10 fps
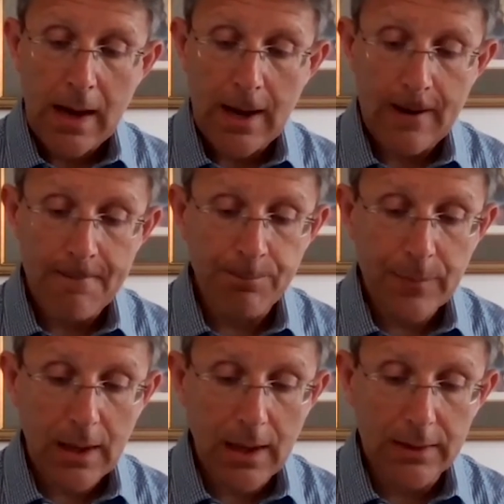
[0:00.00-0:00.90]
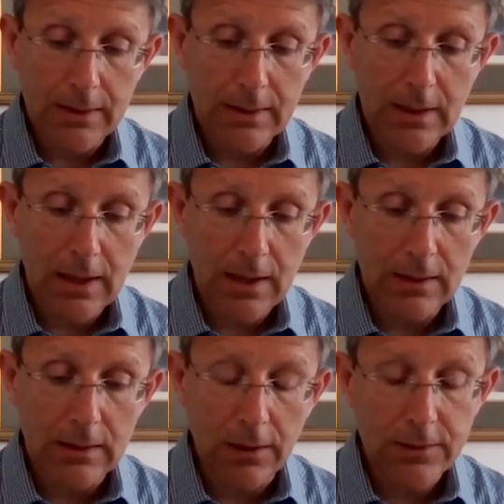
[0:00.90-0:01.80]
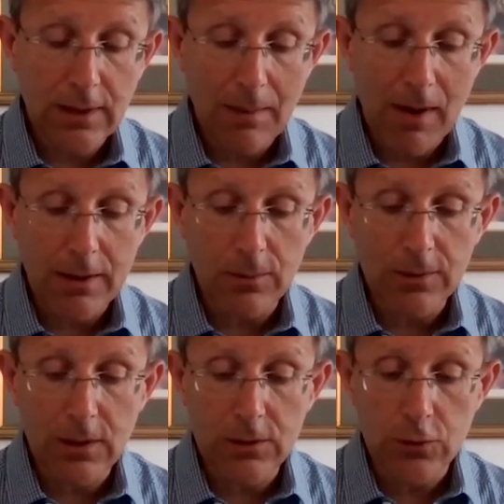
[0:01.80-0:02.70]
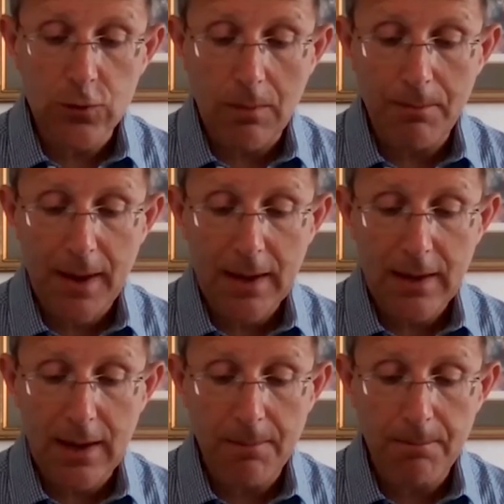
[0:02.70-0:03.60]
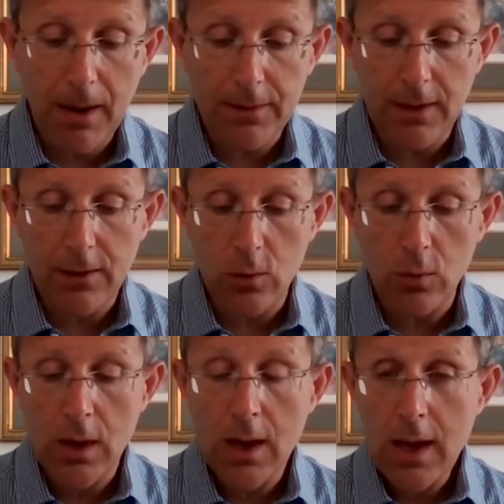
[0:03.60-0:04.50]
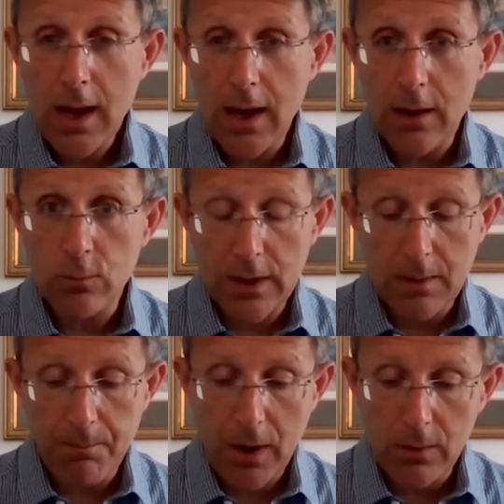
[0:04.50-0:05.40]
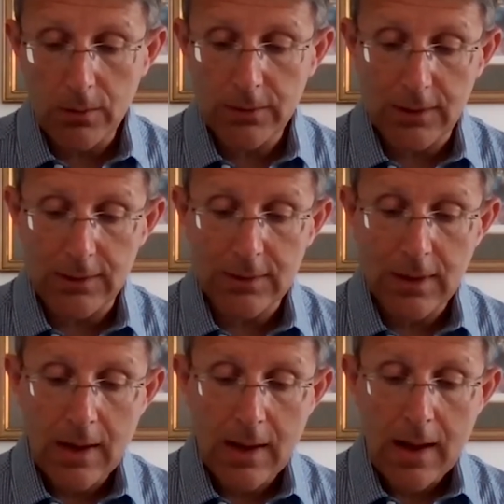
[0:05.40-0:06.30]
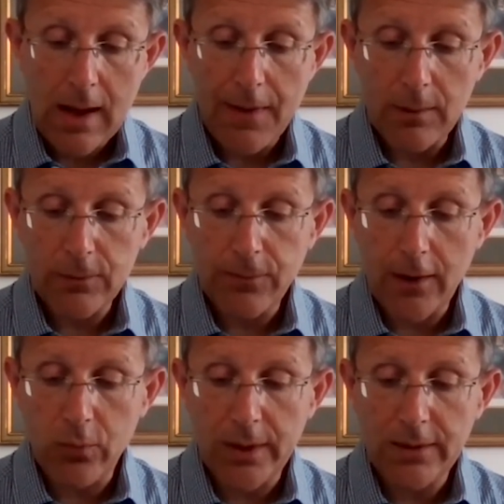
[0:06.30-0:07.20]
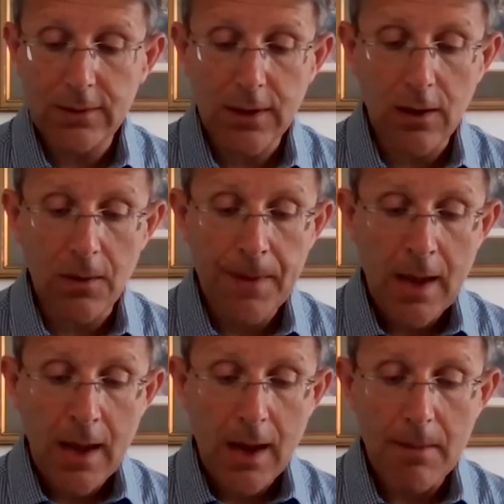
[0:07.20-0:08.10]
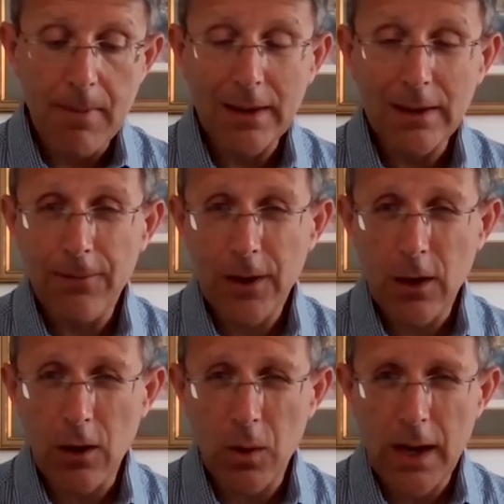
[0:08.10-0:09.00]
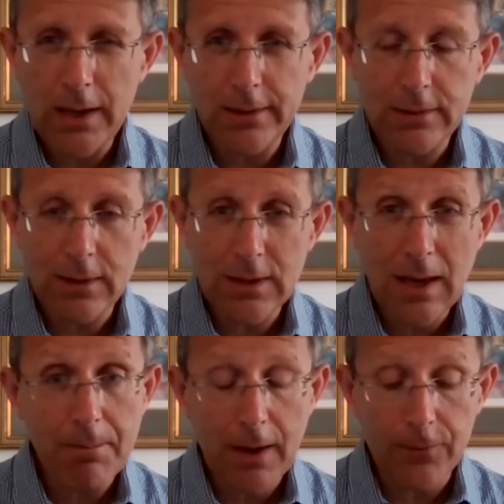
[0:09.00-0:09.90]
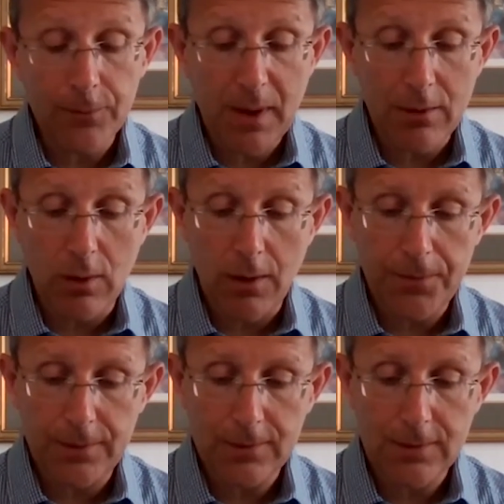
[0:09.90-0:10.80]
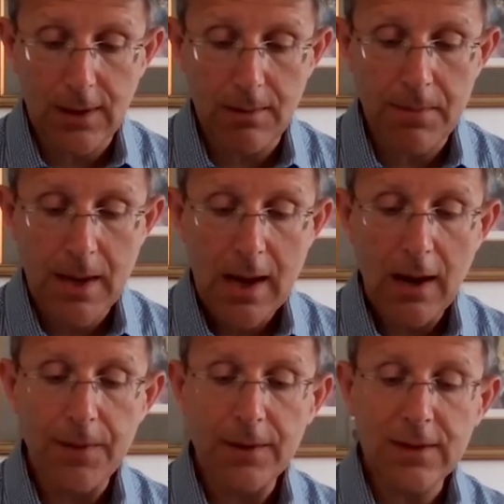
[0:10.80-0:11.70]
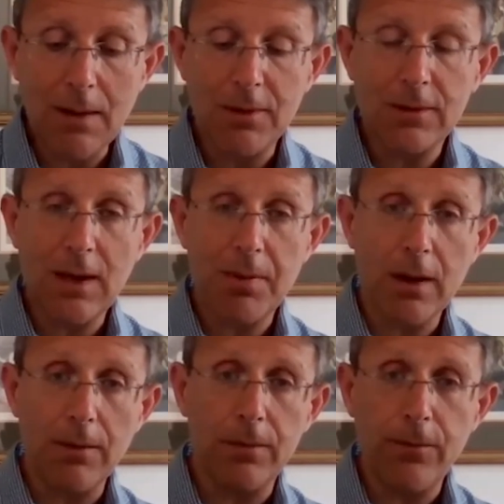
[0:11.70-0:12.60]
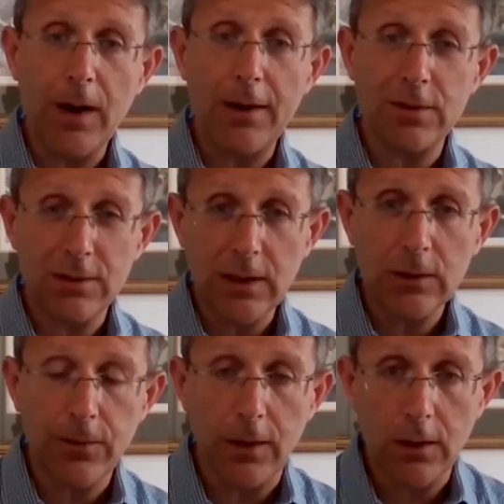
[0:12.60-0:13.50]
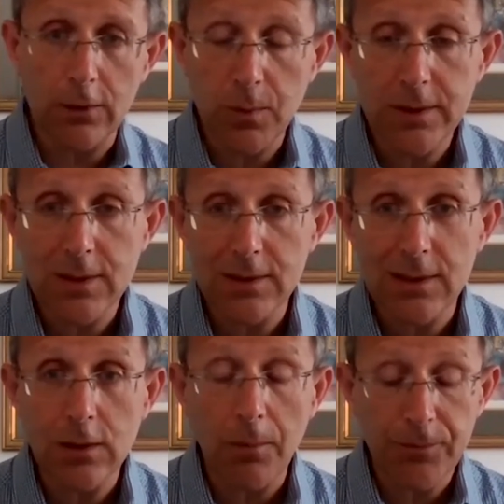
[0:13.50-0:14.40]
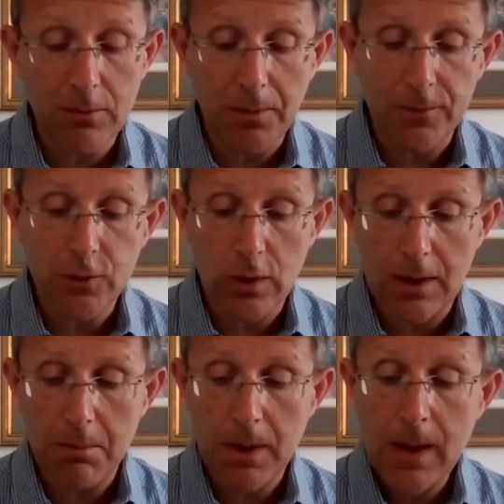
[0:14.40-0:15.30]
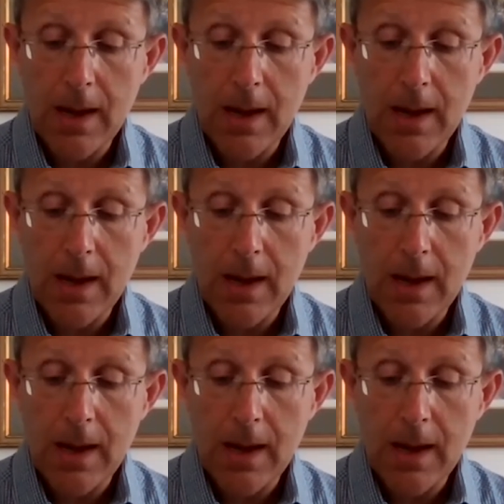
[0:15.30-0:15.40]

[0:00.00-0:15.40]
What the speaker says: Last time out, it was third to Drombeg Banner, who reopposes. That was 5 weeks ago. Magnifico is £10 better off this time. And this time is stepping up from 5 to 6 furlongs, which is his optimum trip.